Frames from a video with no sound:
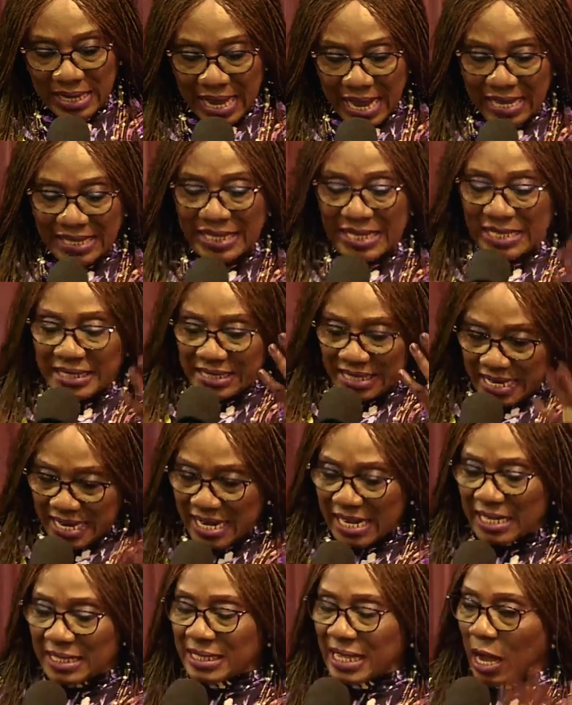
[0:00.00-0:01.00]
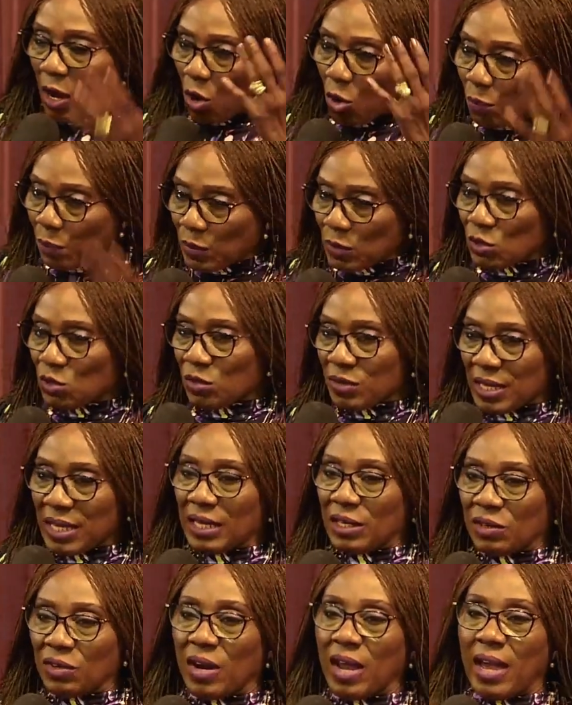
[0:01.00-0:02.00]
and his ears are open to their
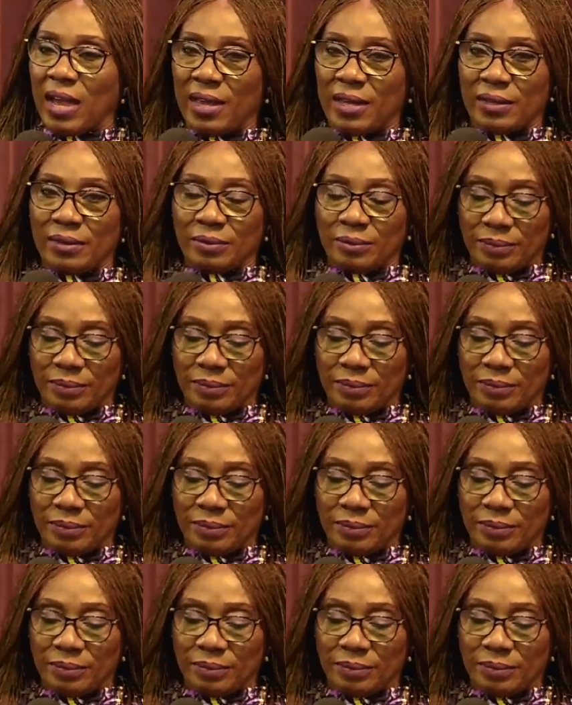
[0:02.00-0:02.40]
cry.